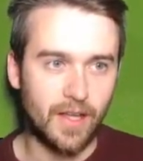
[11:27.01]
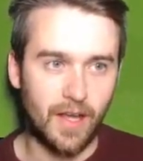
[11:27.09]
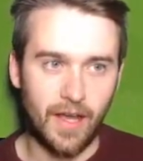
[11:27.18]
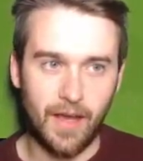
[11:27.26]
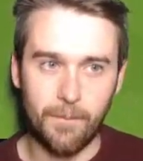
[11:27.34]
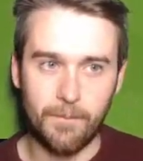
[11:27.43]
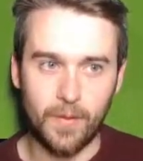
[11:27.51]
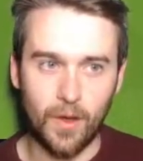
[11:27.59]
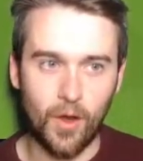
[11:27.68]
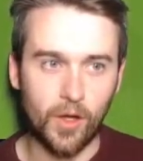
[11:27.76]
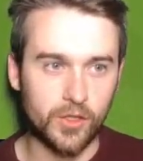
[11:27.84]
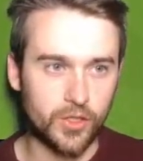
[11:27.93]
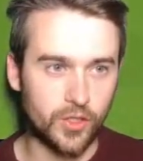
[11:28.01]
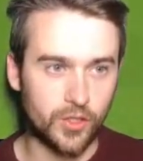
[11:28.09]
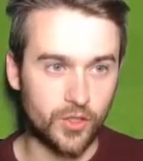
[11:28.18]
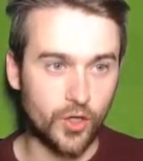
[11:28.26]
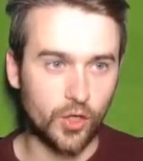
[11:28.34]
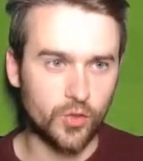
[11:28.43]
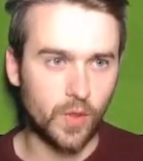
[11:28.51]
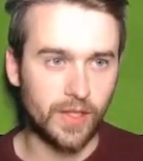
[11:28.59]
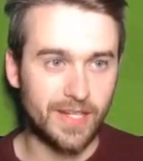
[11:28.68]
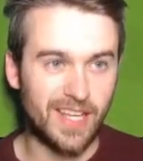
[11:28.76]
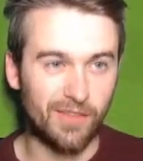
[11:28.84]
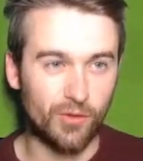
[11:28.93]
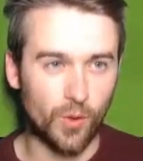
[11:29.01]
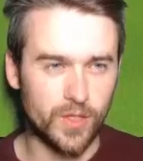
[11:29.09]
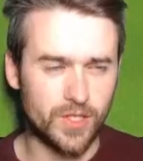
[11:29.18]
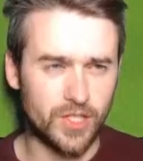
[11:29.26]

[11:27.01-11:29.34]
Our shot quality and, of course,